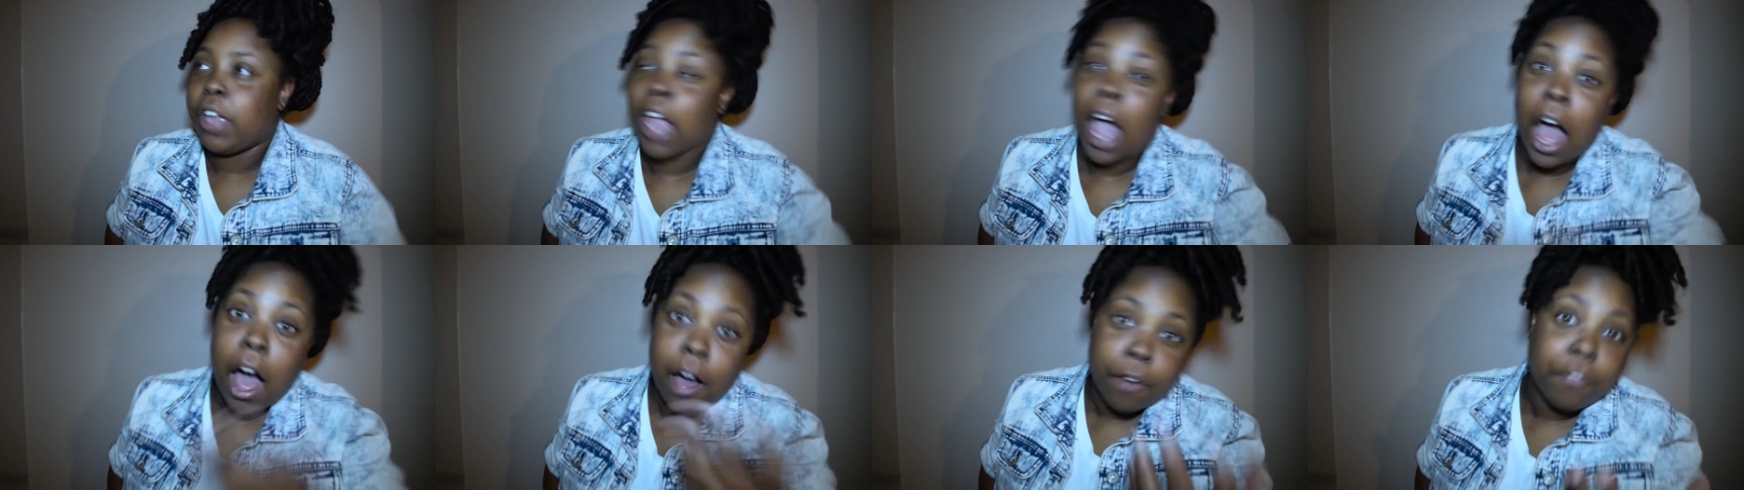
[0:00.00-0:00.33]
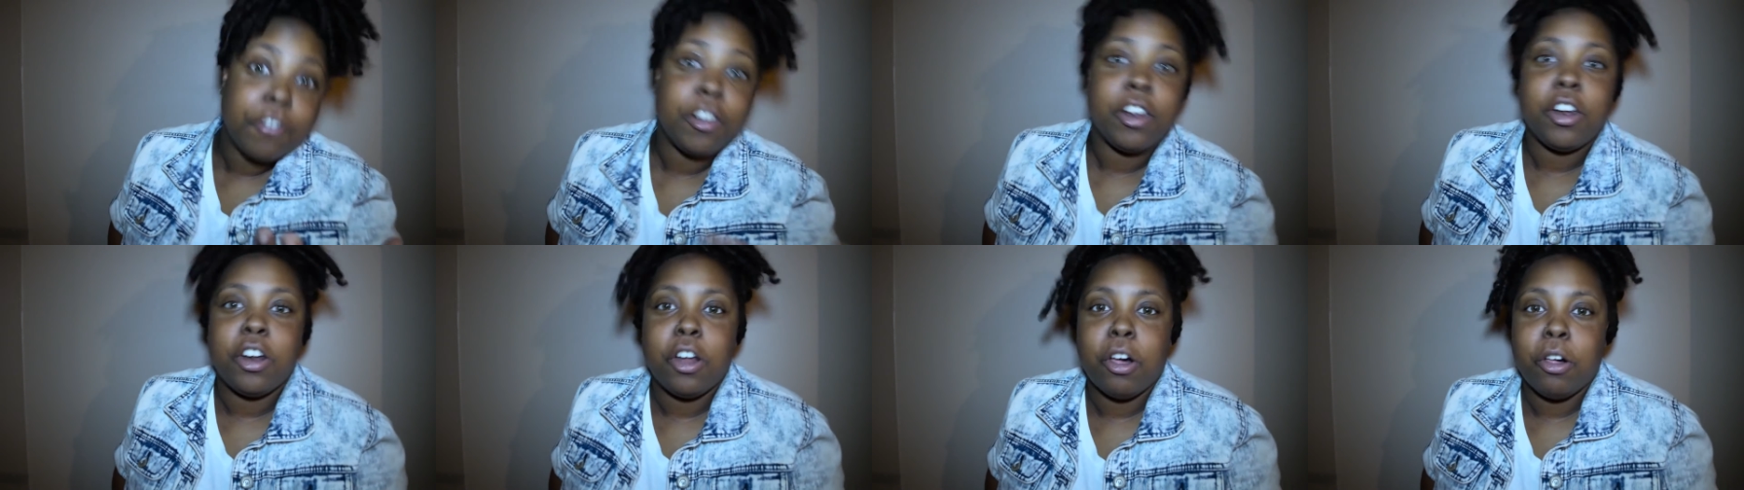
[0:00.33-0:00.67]
y'all
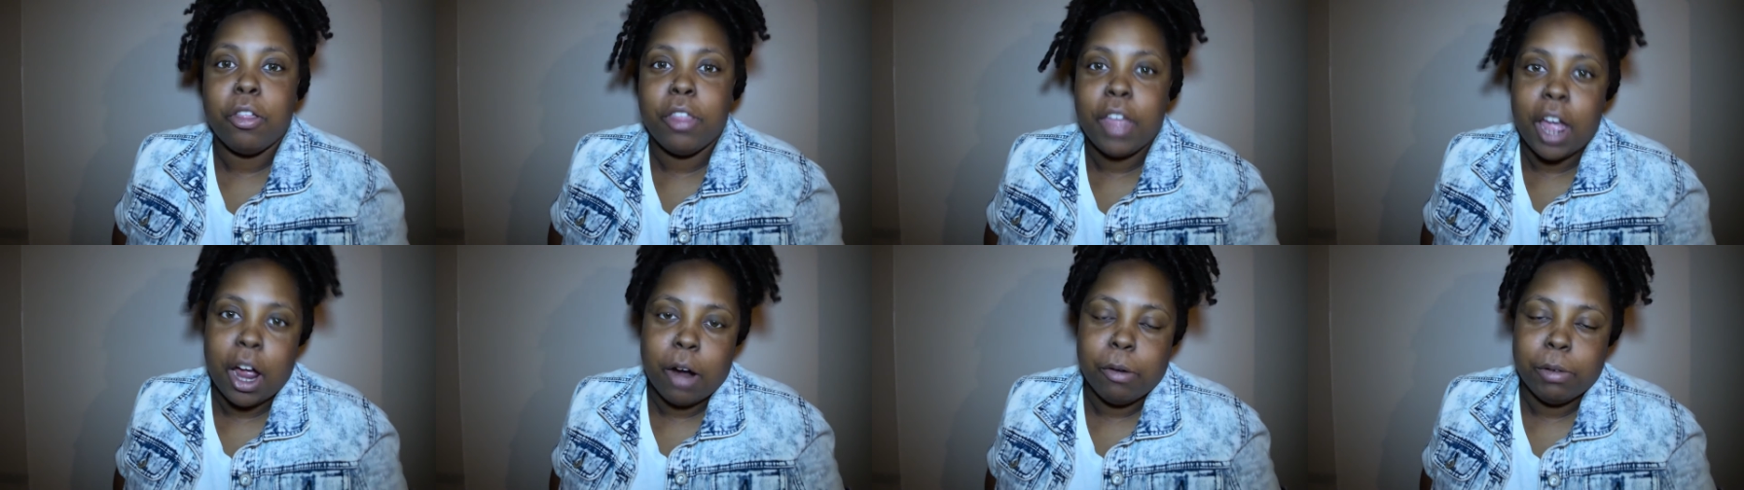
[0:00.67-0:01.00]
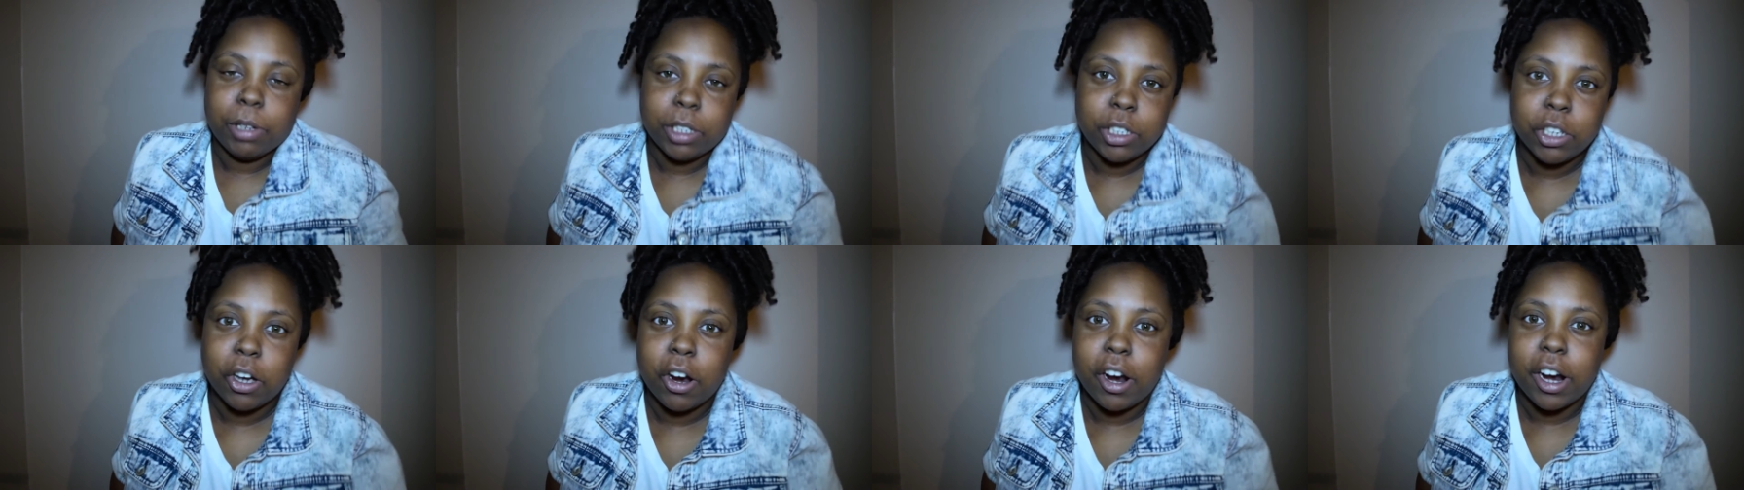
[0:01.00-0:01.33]
finna know that I'm
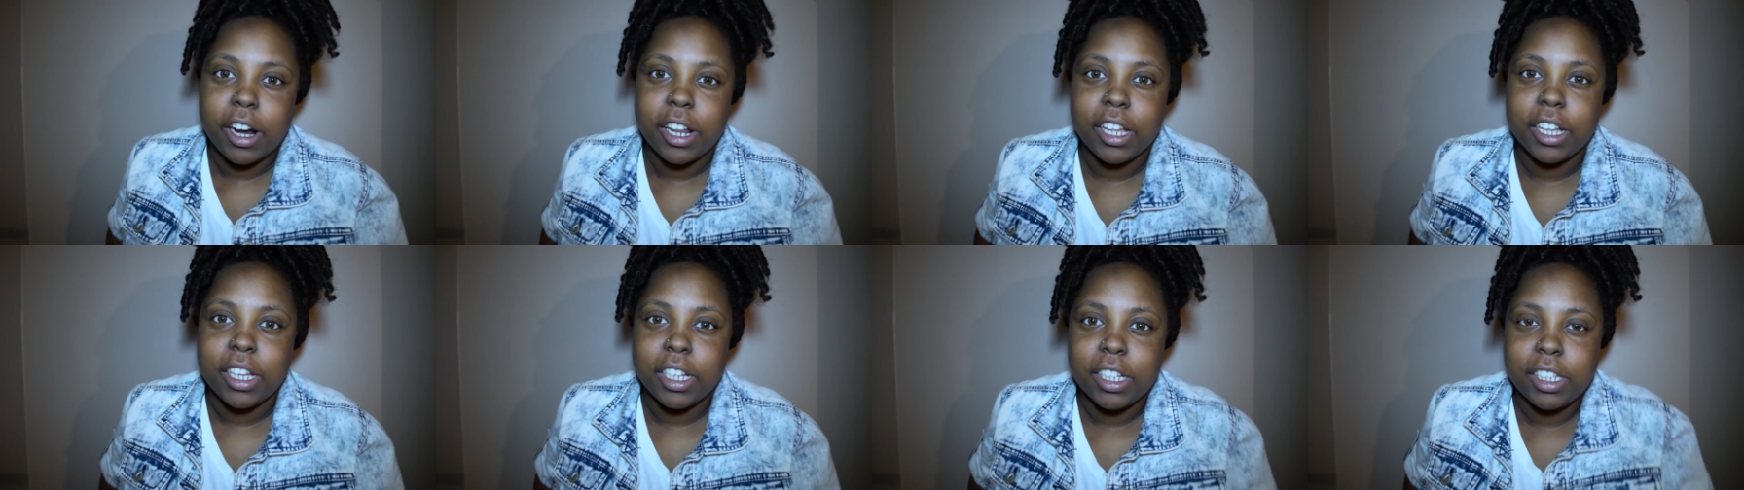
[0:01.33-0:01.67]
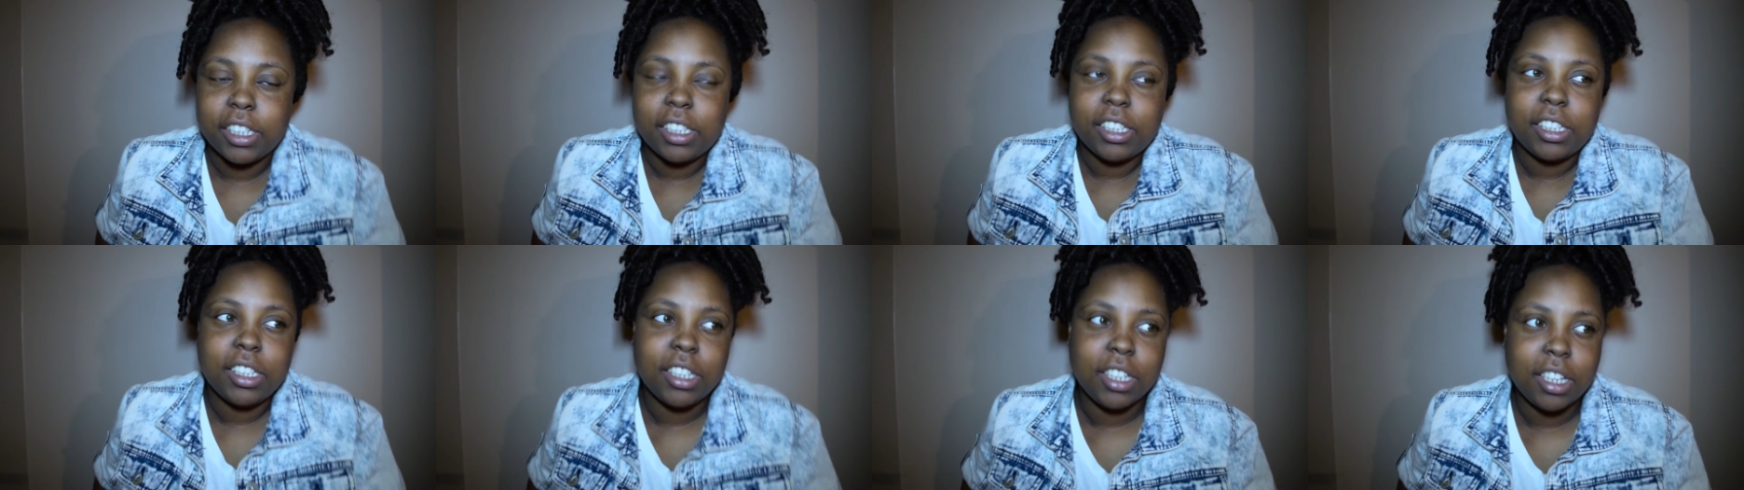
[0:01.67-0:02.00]

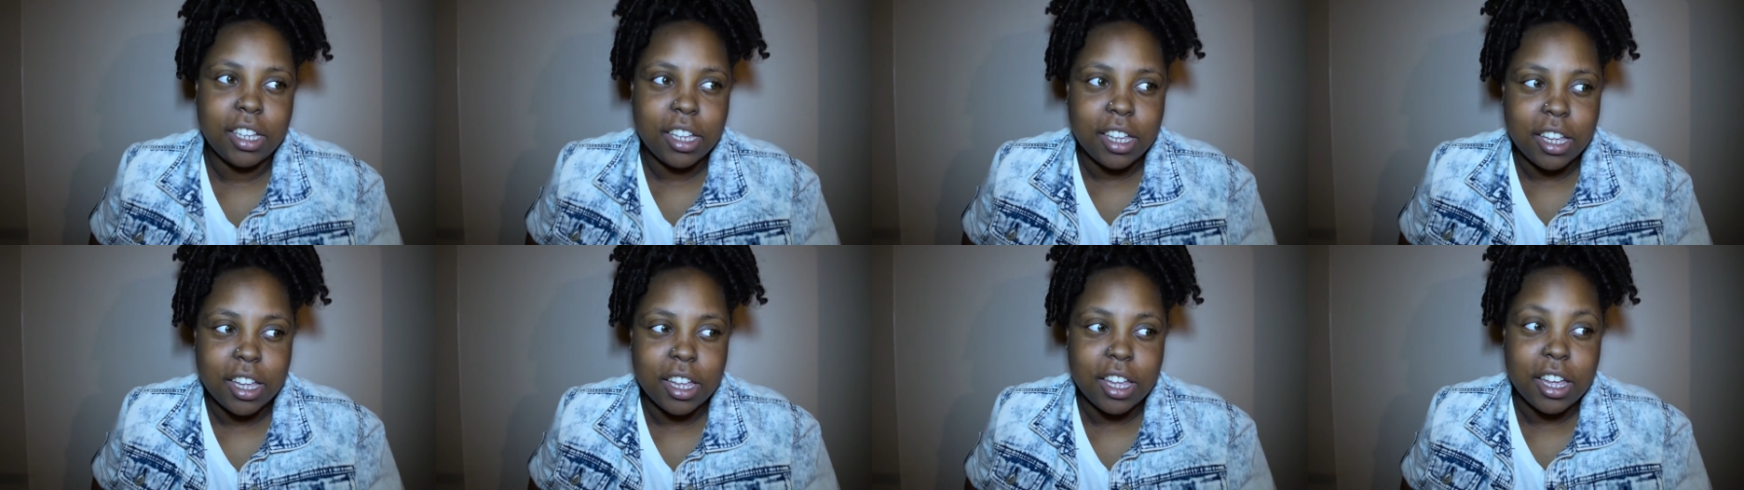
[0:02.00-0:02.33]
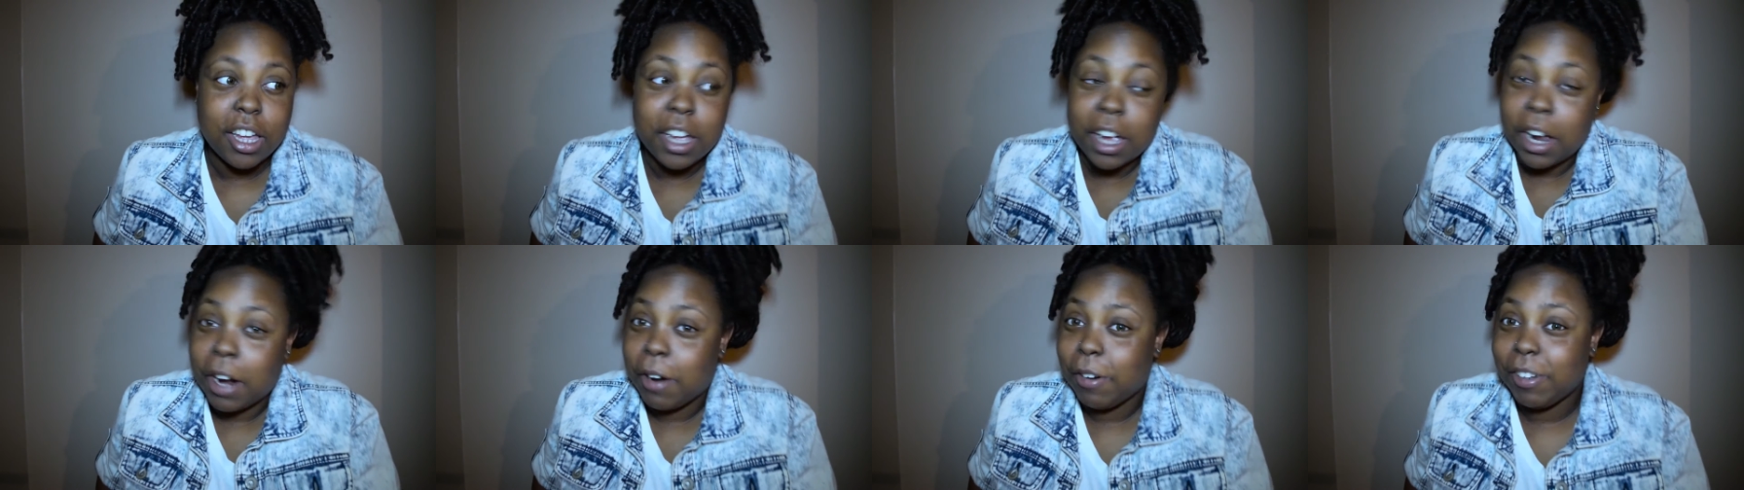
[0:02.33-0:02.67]
retarded.
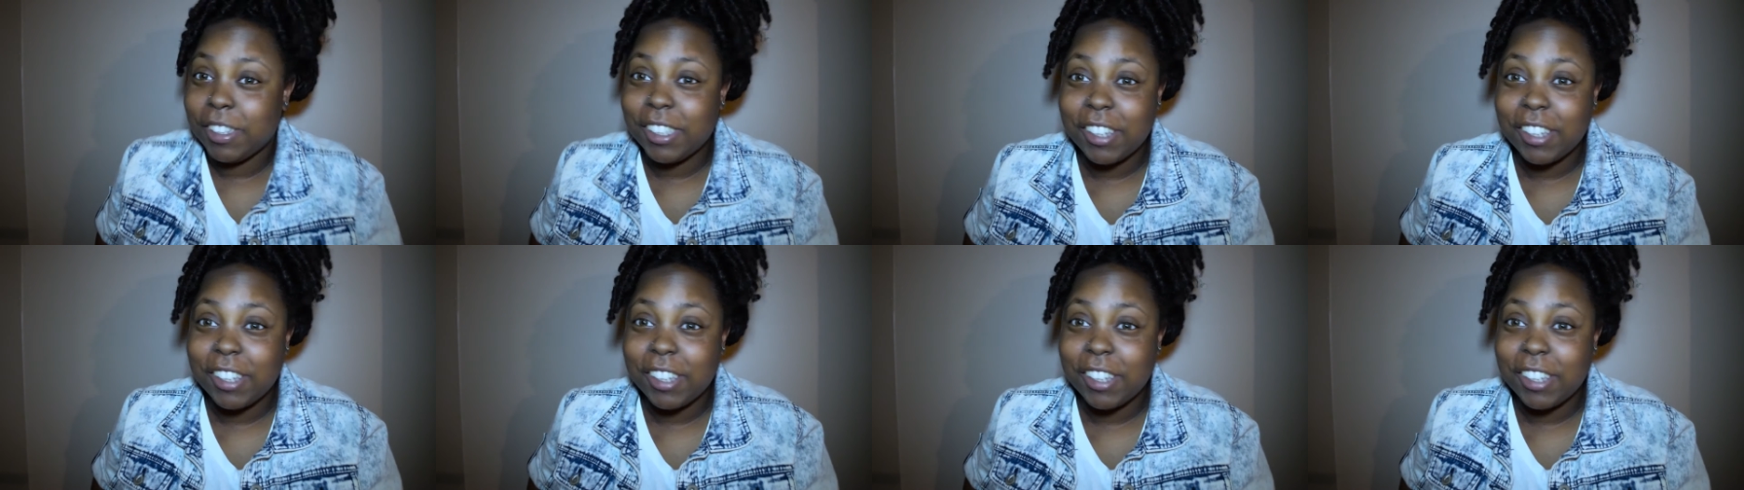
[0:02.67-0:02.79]
I'm